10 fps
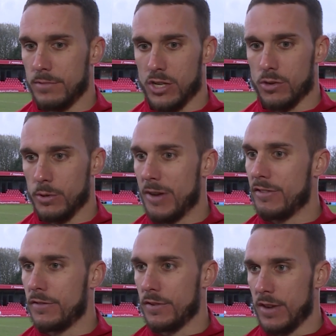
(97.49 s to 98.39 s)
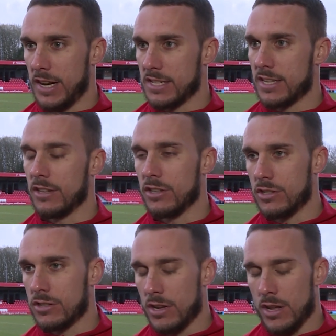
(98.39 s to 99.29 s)
make sure we do everything right,
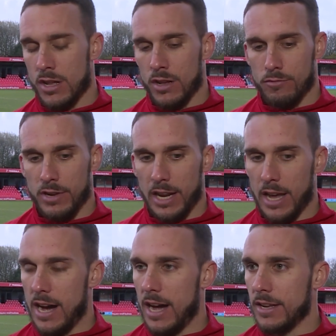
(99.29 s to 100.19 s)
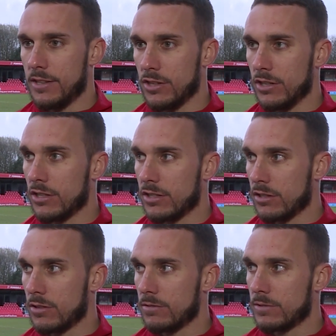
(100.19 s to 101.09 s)
standards really high to, to,
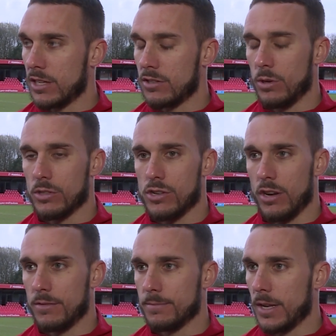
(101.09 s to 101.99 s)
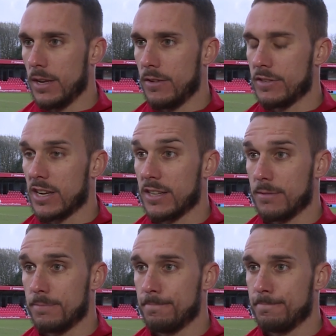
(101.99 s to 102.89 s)
to take to Aldershot uh, for Saturday.